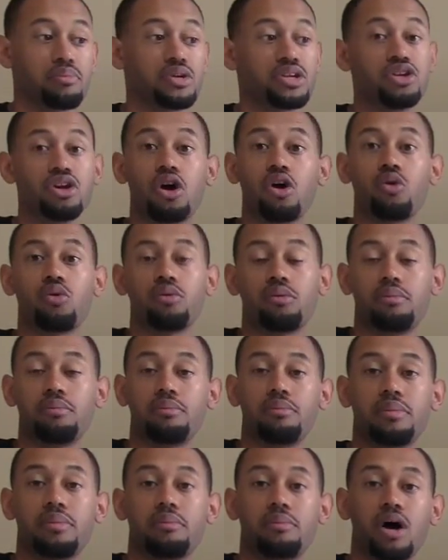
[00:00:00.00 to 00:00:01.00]
you know
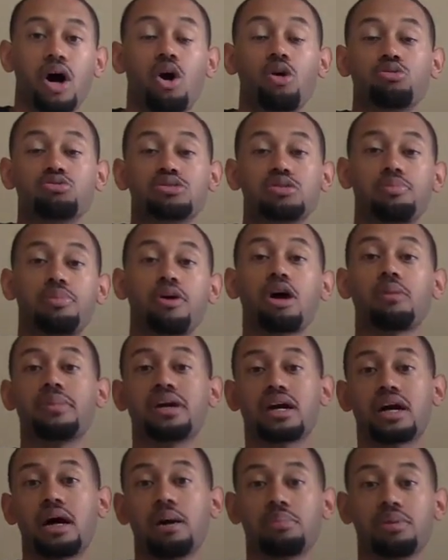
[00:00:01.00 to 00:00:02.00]
owns
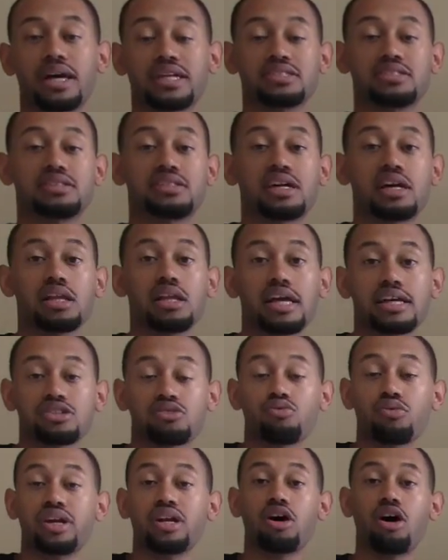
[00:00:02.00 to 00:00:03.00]
apartment complexes and
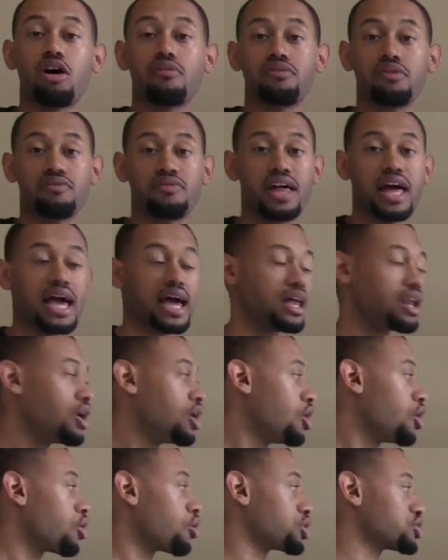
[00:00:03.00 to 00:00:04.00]
collects rent off of that
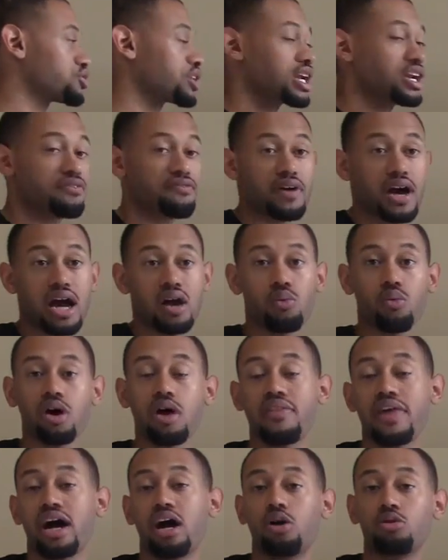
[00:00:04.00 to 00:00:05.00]
or try to find
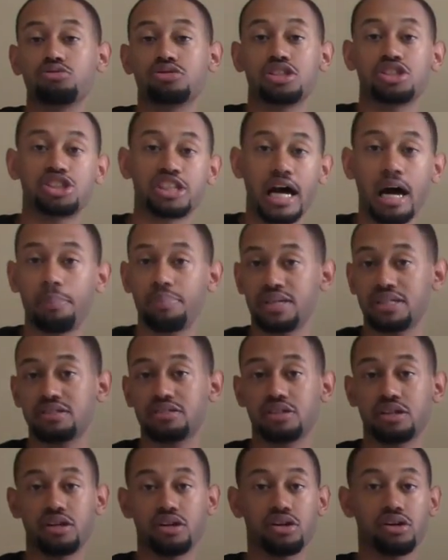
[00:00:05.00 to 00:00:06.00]
one that owns a shopping
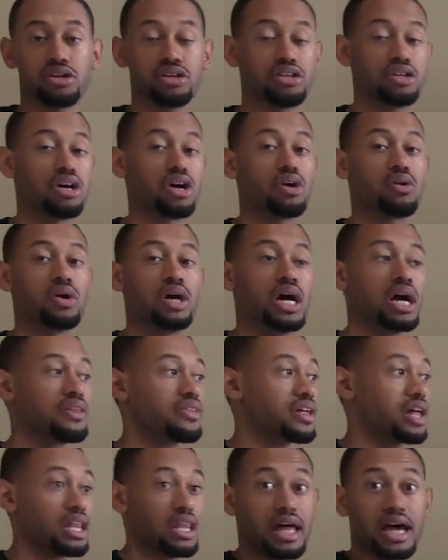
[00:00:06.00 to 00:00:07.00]
center. You know,
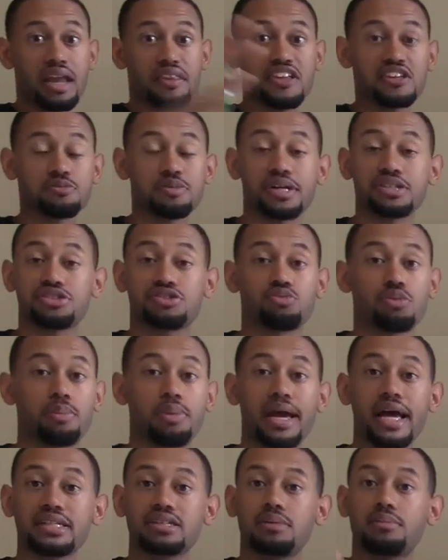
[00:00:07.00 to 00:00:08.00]
a lot of these places we're
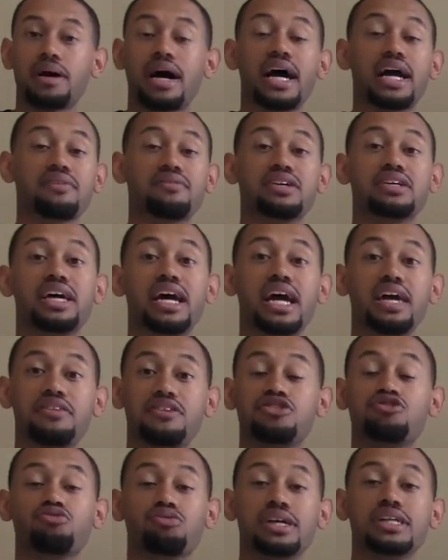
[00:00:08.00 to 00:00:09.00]
passing by every day,
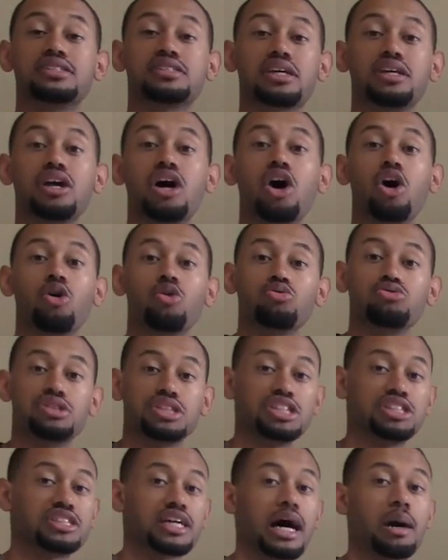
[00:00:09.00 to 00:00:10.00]
these REITs can own
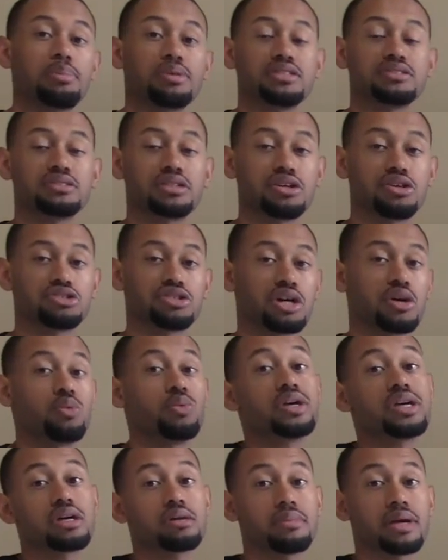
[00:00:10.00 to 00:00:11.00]
these shopping centers
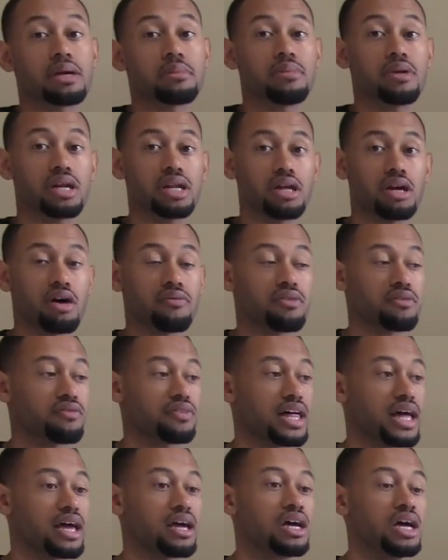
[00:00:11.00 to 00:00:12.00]
and we can make money off
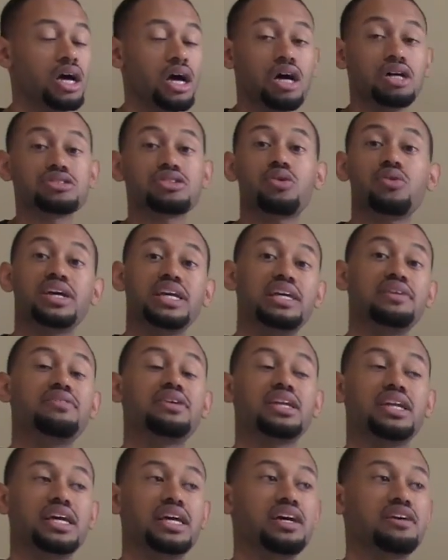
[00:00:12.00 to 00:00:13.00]
of that. So
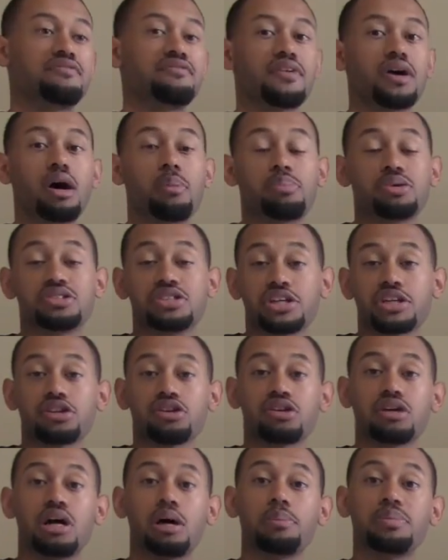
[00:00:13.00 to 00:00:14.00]
even if a
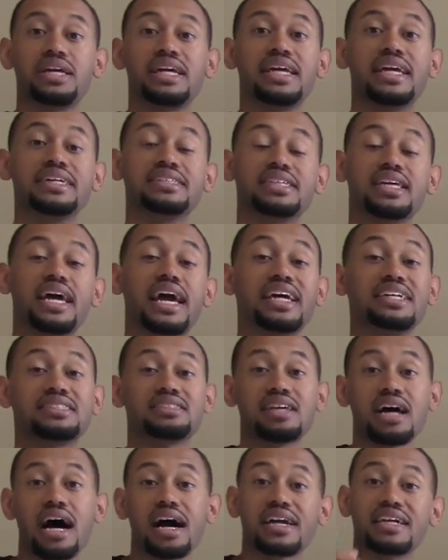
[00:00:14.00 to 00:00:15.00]
particular company isn't a
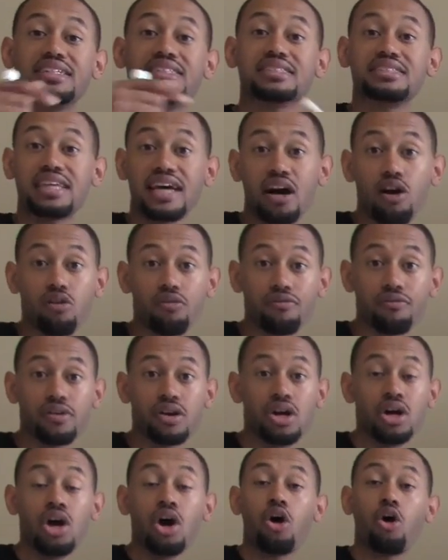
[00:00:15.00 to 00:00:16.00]
stock itself,
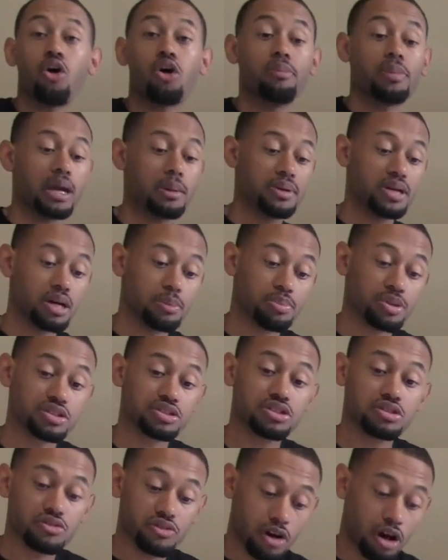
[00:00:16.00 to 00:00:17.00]
or maybe
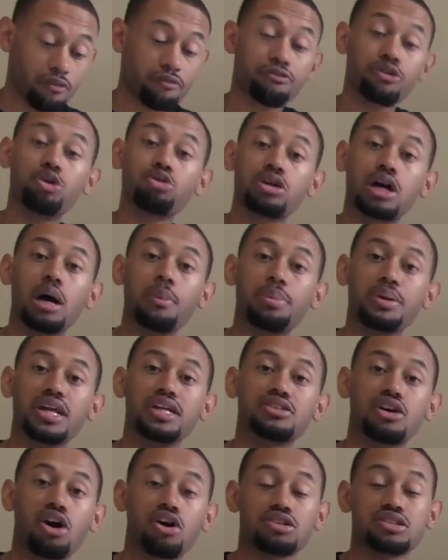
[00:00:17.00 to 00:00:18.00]
a, a few
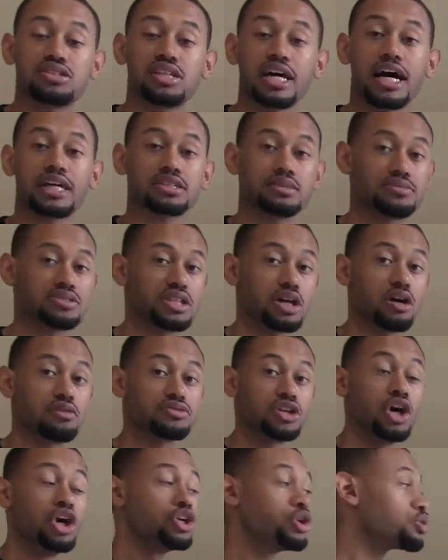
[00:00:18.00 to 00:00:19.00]
companies aren't stocks
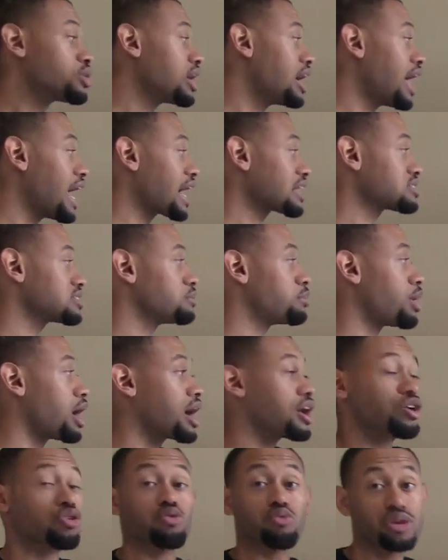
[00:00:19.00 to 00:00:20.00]
themselves, you can actually
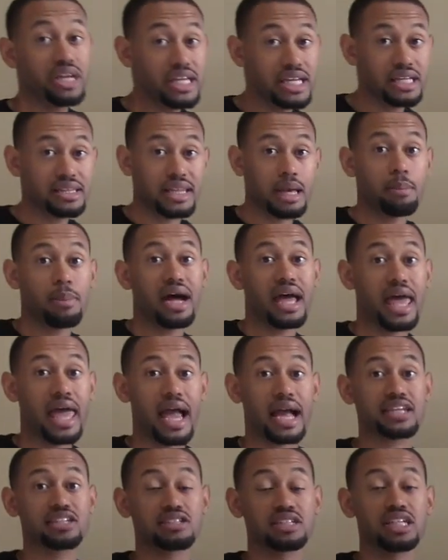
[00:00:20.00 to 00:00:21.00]
buy a REIT that might
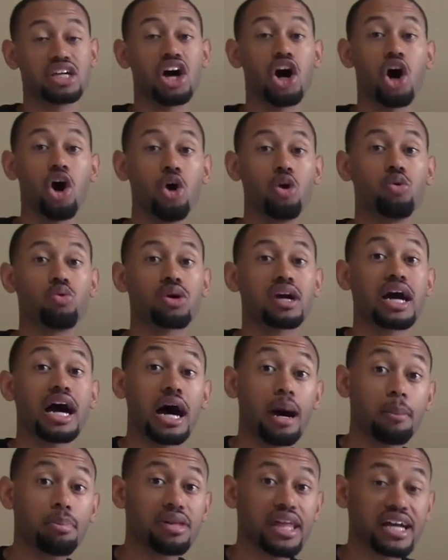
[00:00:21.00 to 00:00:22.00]
actually own
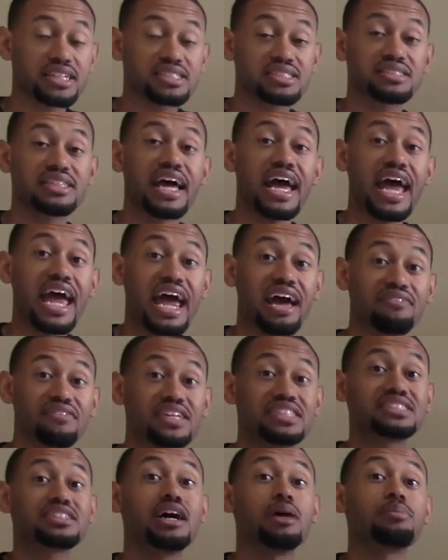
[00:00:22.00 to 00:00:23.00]
complexes that have
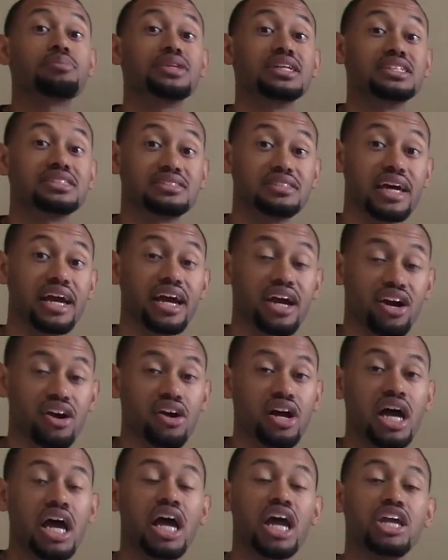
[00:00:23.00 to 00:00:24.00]
these companies
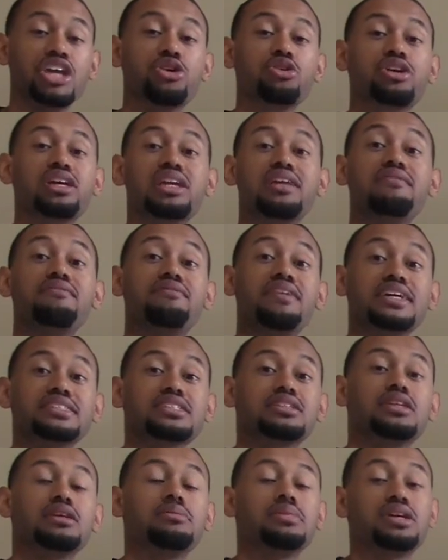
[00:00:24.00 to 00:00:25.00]
there and you can
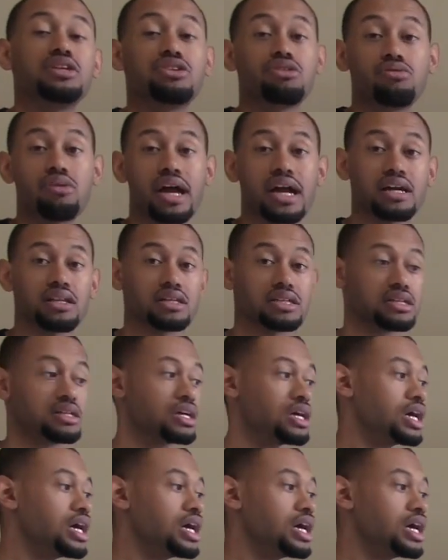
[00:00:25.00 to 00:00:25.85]
invest in them indirectly.